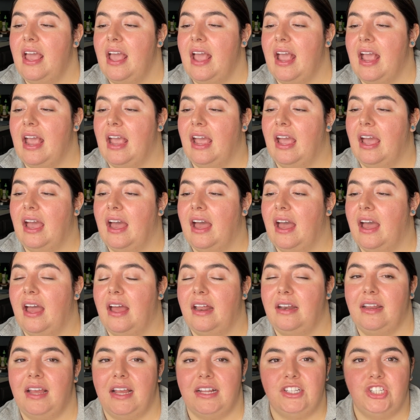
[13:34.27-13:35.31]

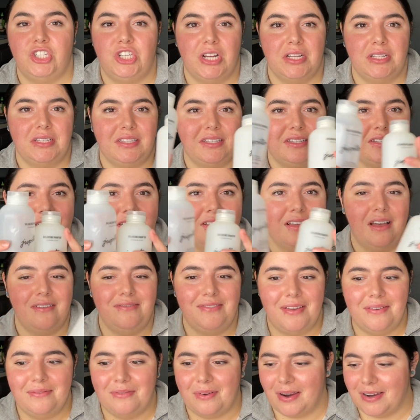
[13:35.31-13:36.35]
and it's just a
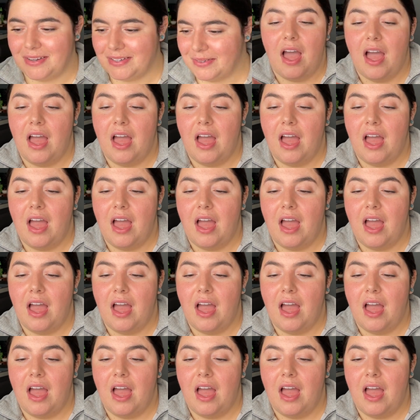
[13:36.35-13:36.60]
favorite.